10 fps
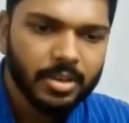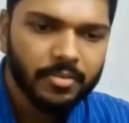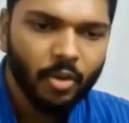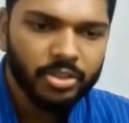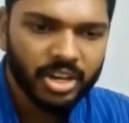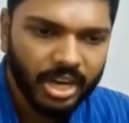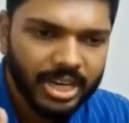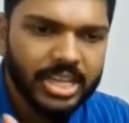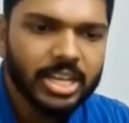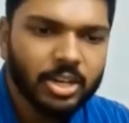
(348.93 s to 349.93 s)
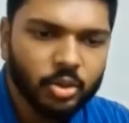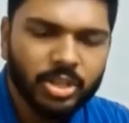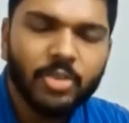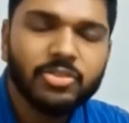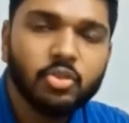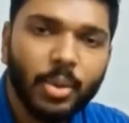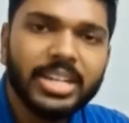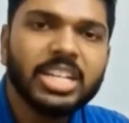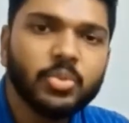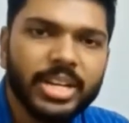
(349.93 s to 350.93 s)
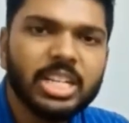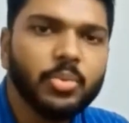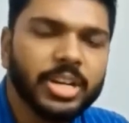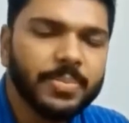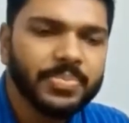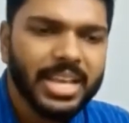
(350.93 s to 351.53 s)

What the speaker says: for the running year 2020-21,